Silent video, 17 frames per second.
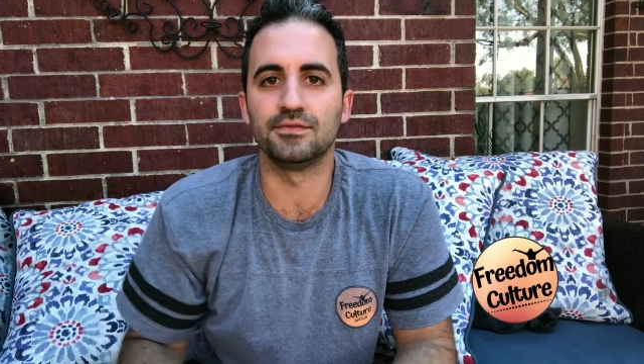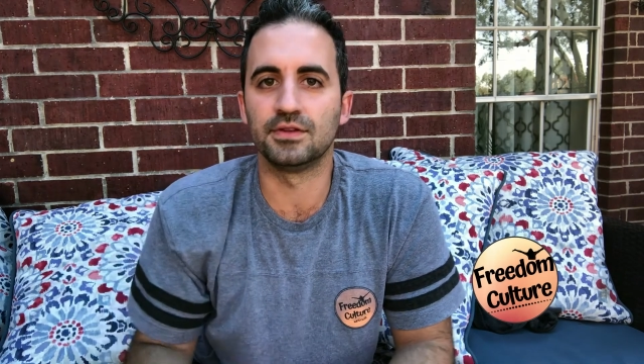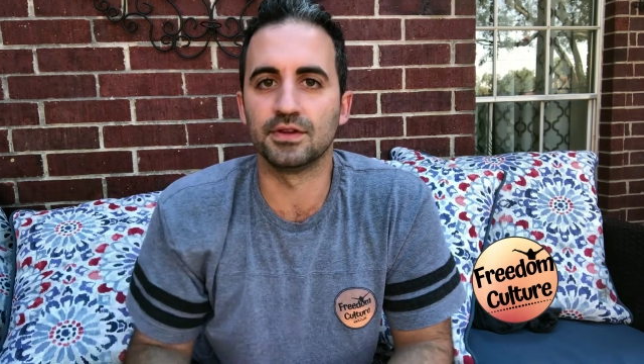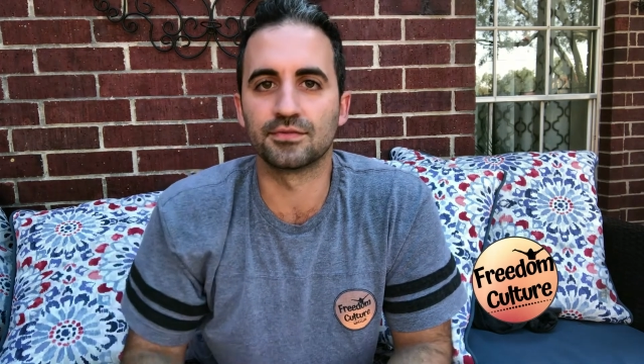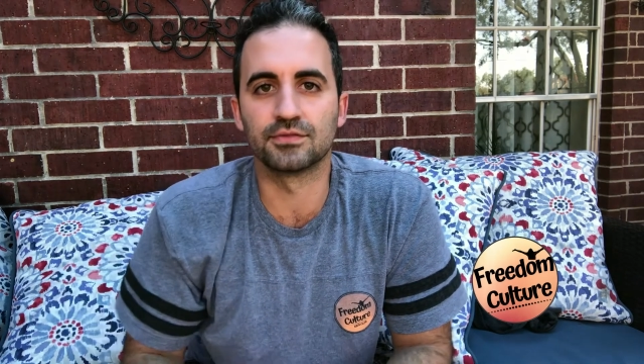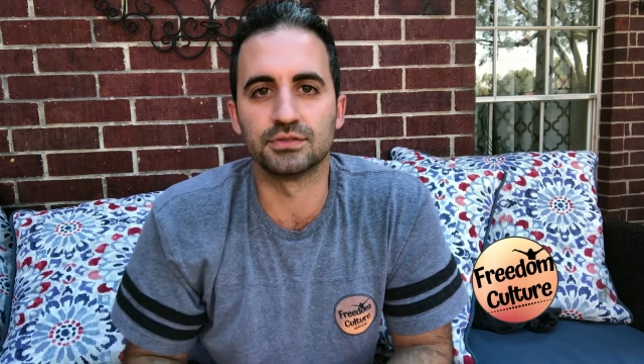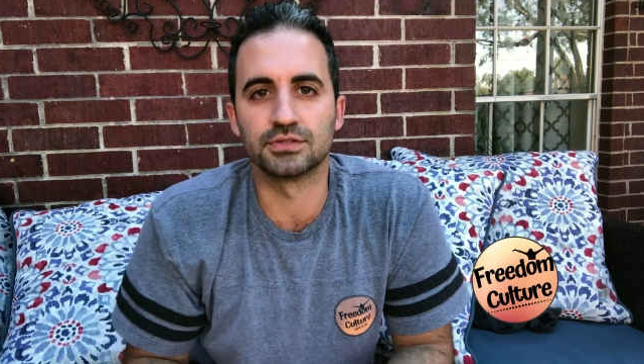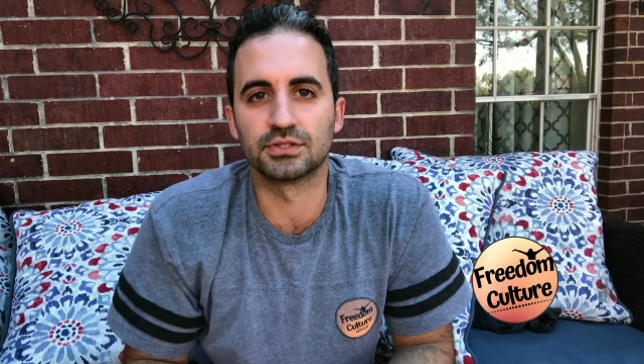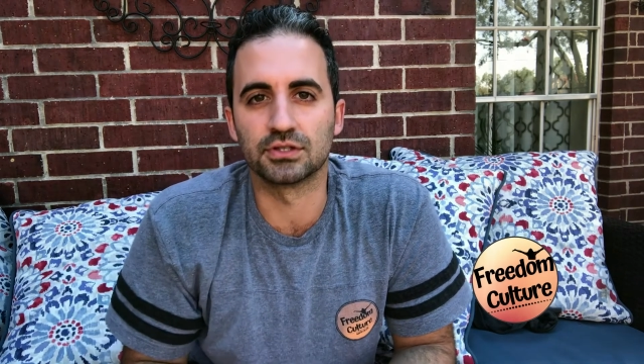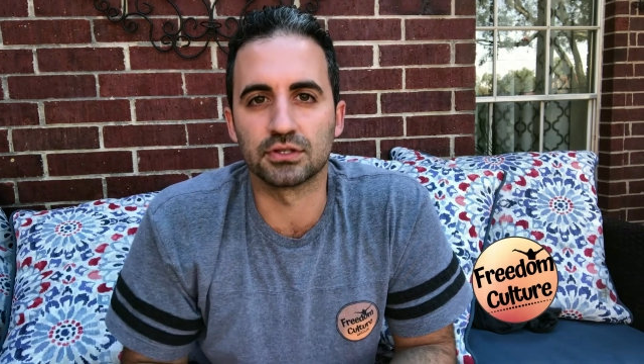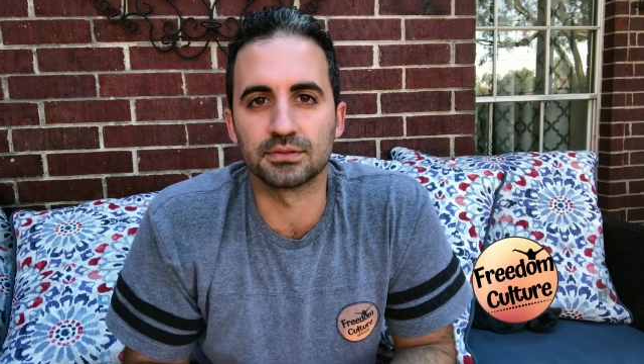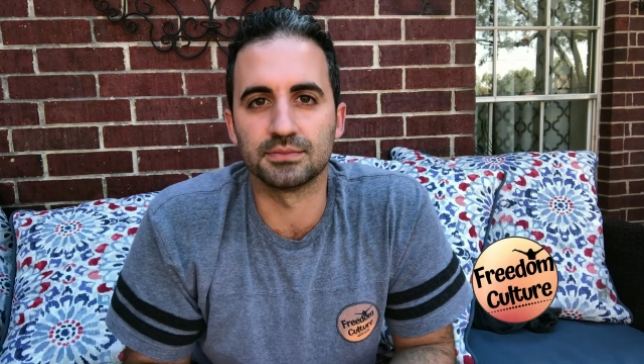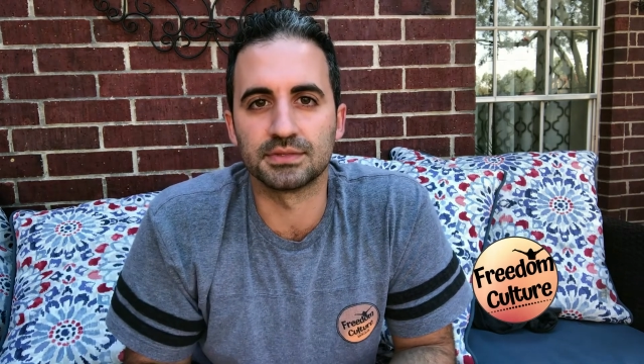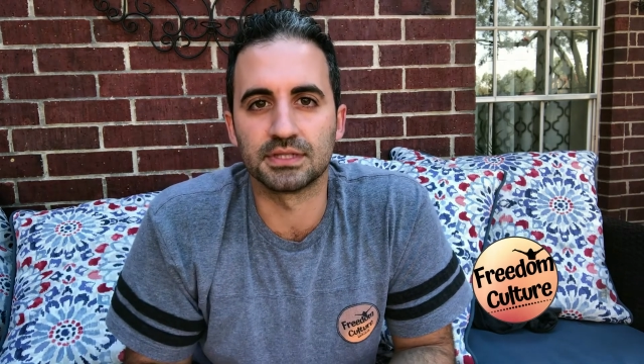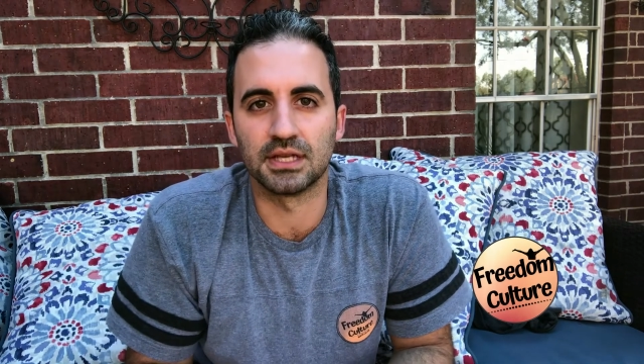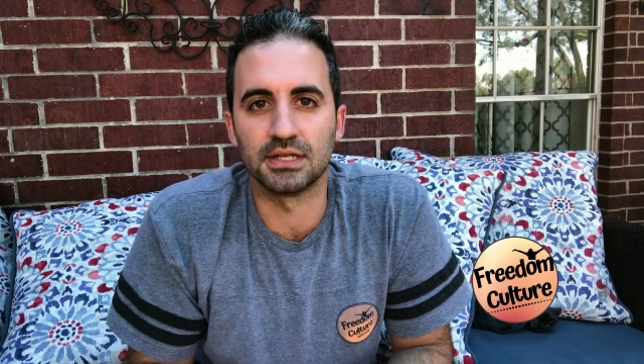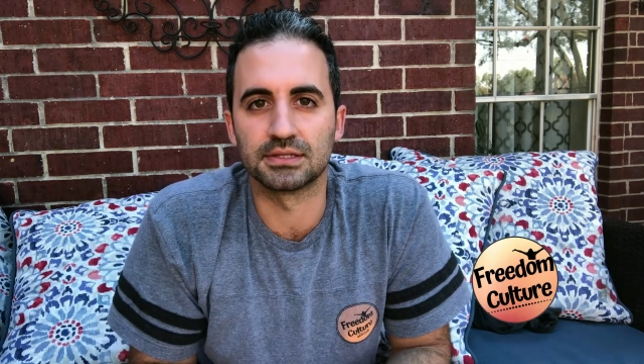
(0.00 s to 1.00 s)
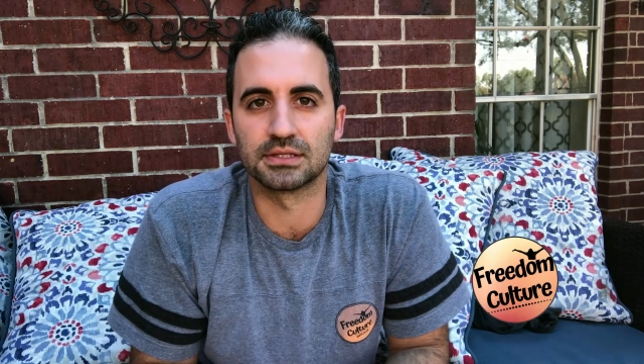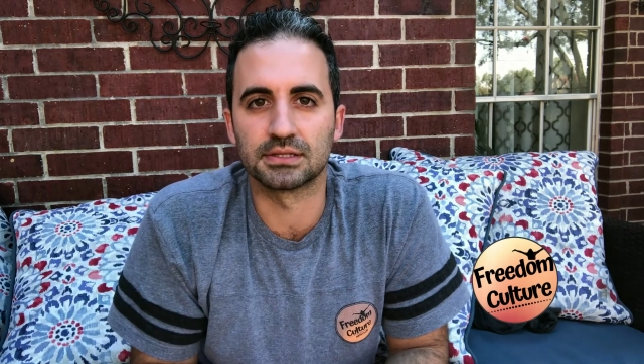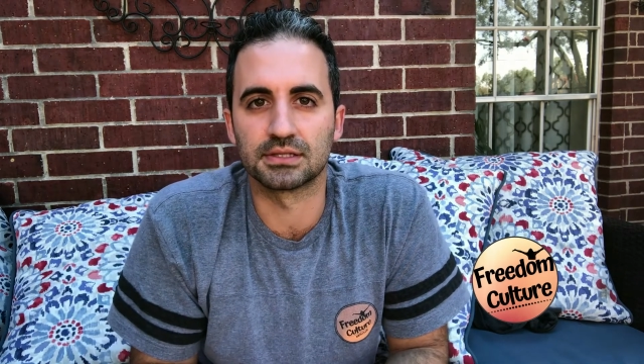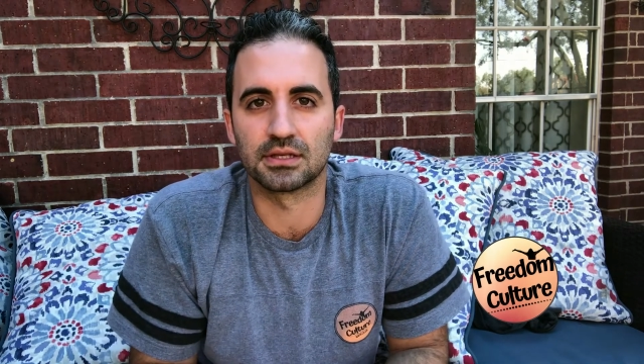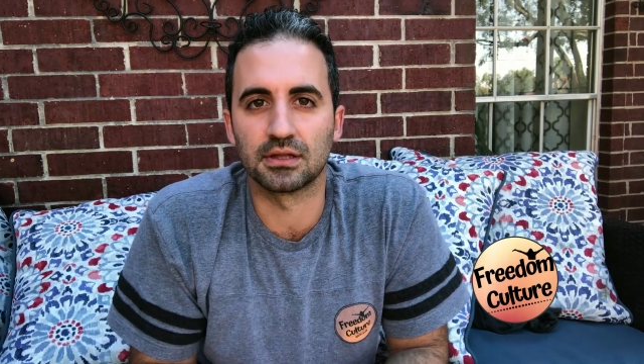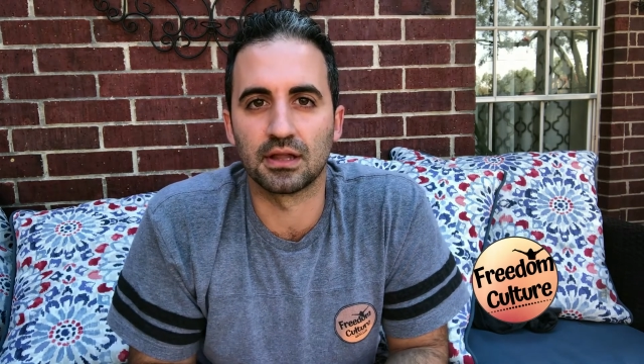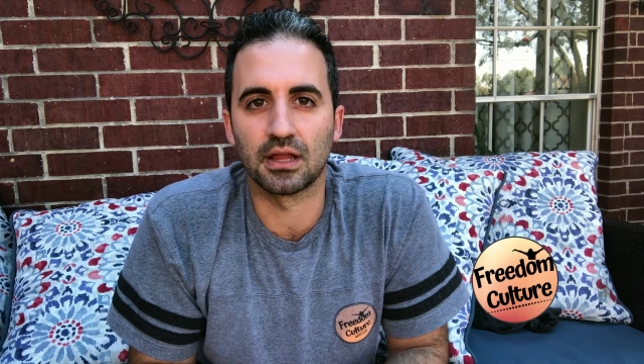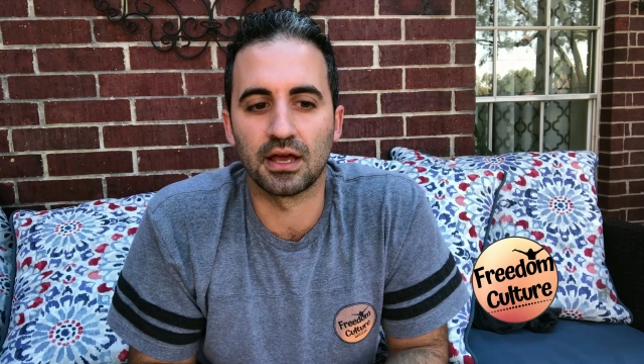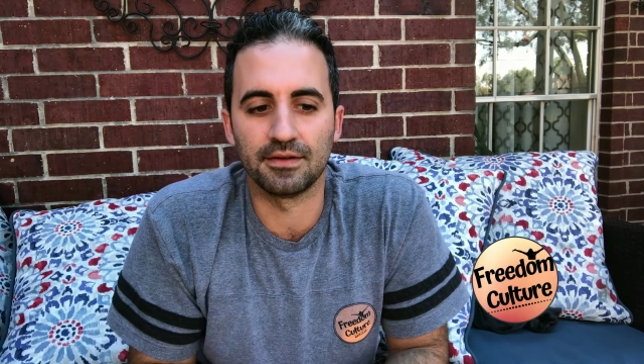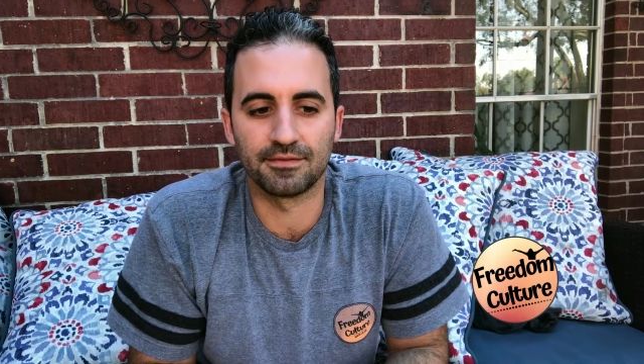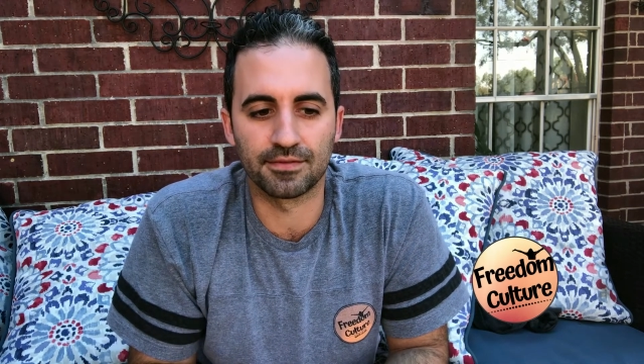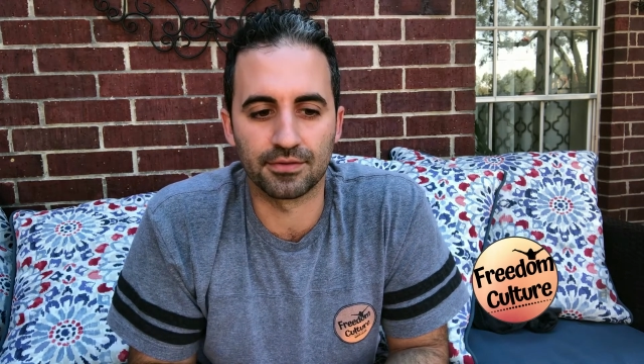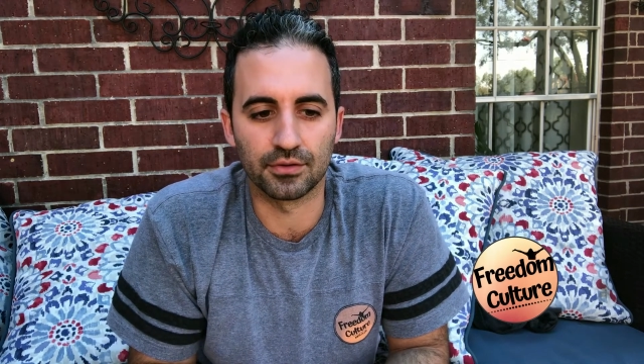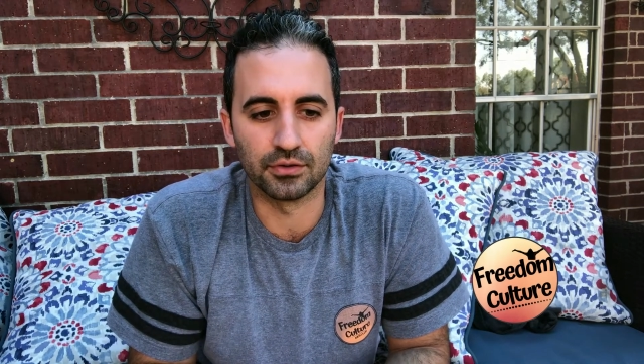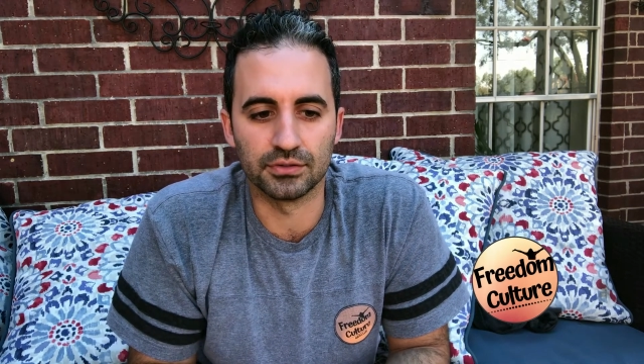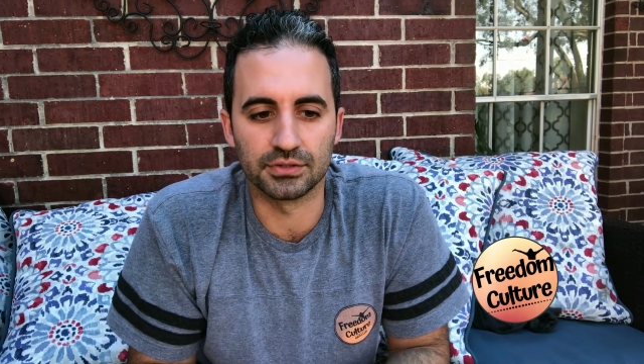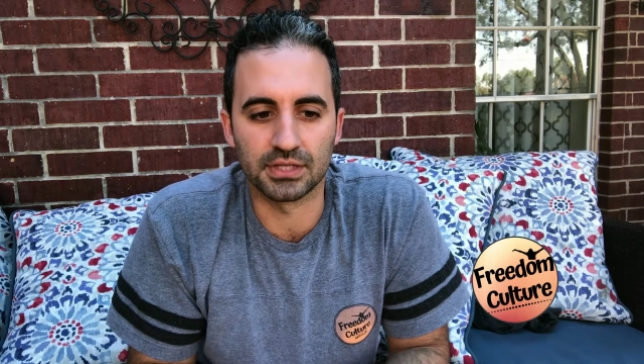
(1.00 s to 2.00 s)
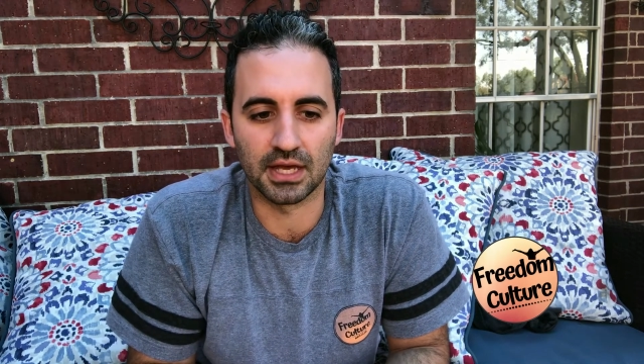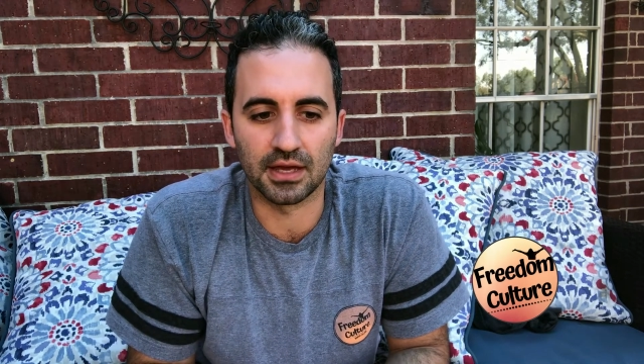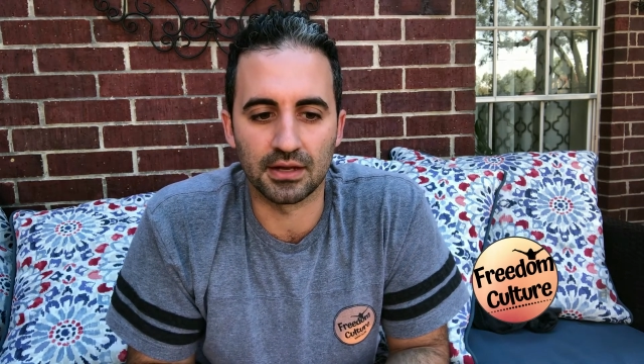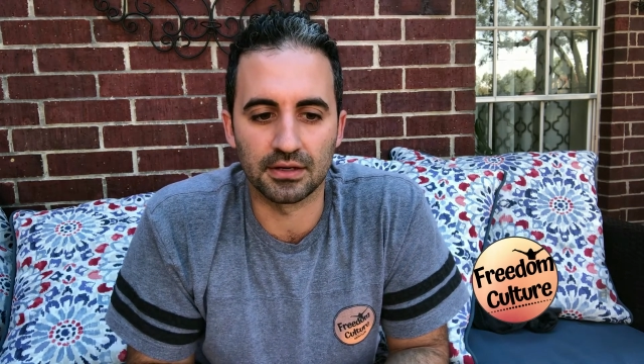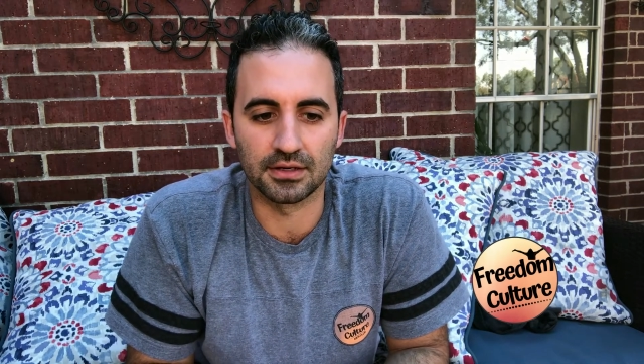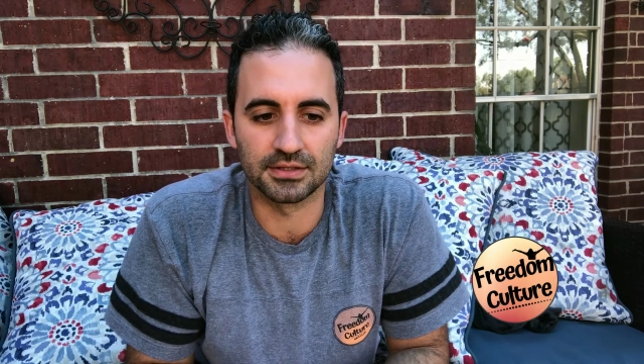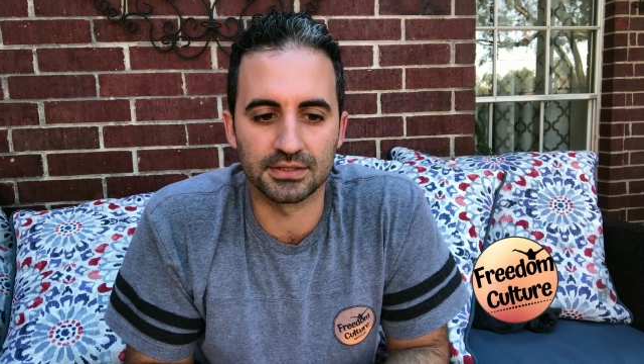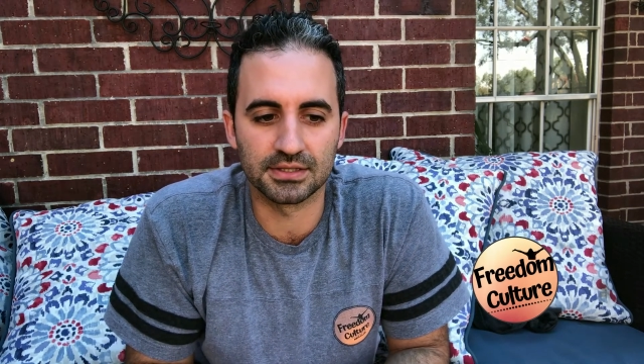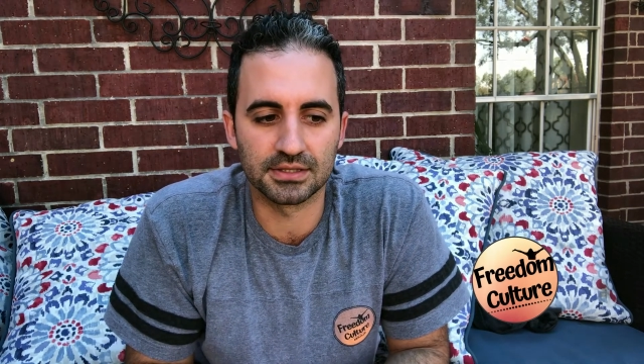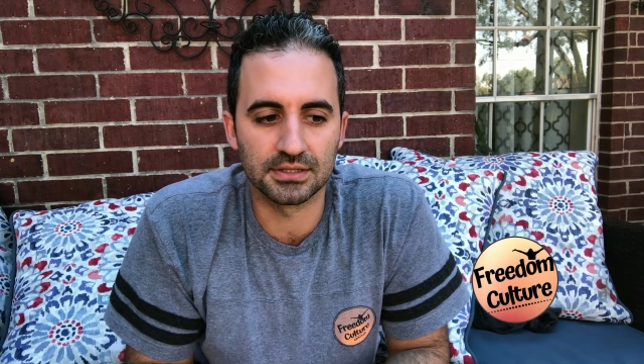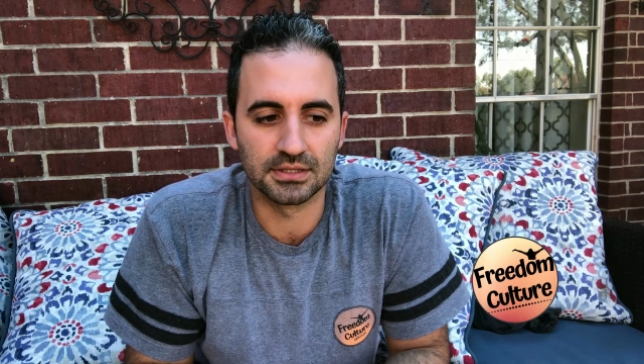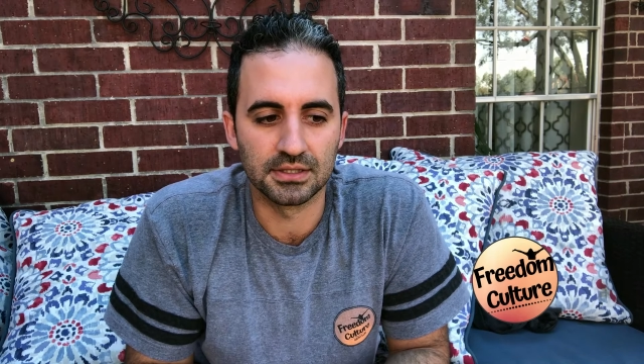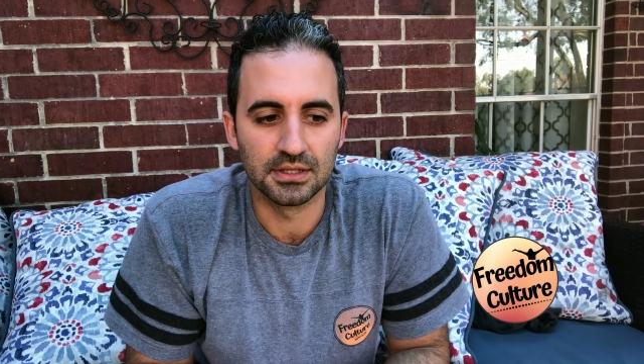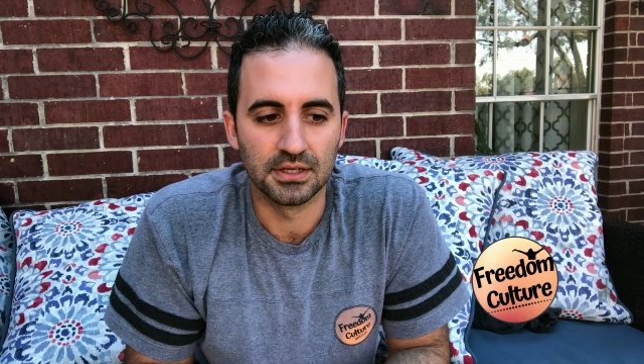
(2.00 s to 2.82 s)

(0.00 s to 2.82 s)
different circumstances that life throws at us.